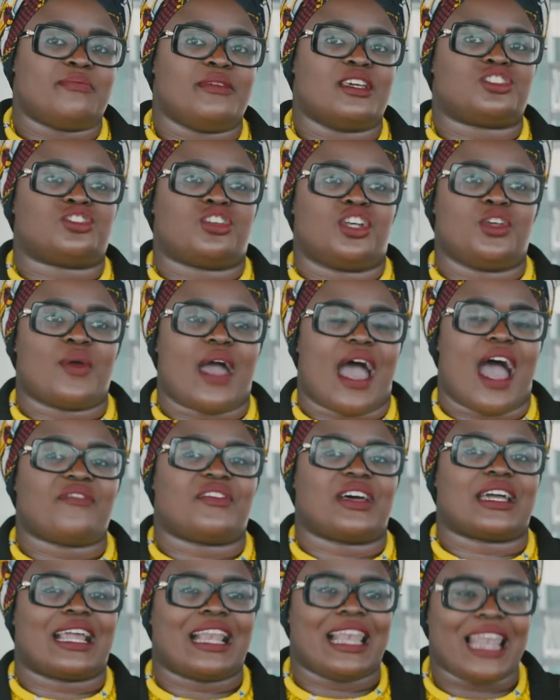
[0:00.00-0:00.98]
make sure you
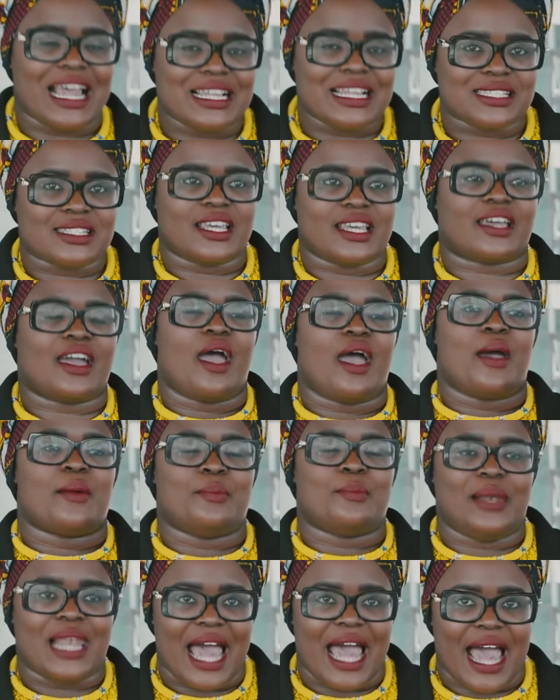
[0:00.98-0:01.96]
have a classic
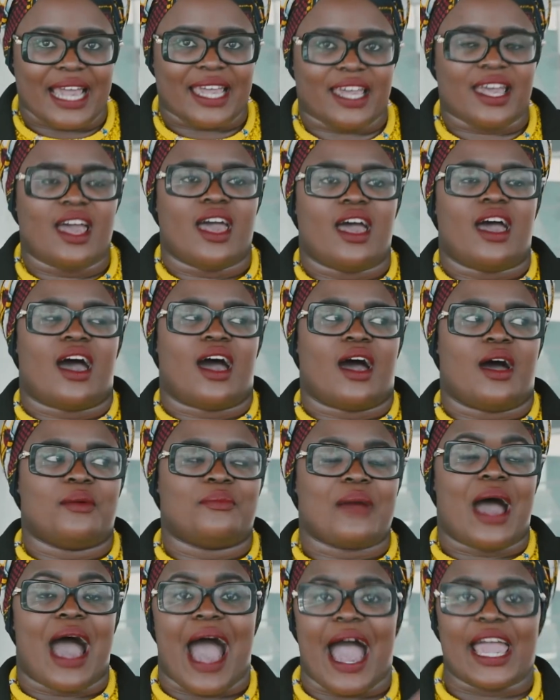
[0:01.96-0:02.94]
black
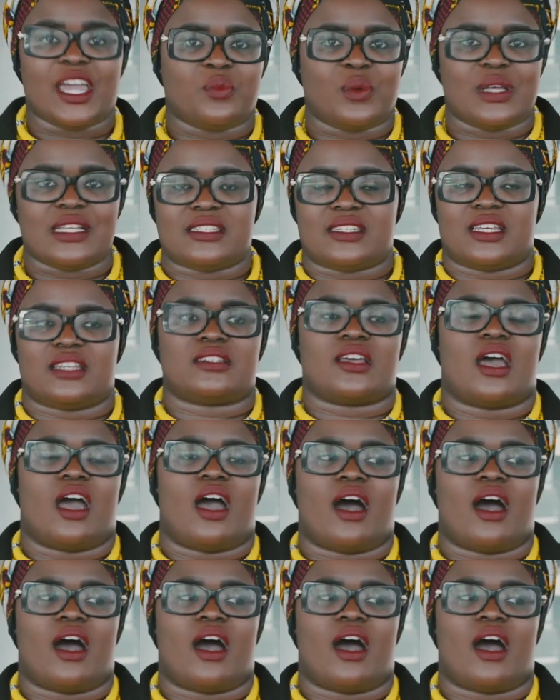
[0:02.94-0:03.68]
high-waisted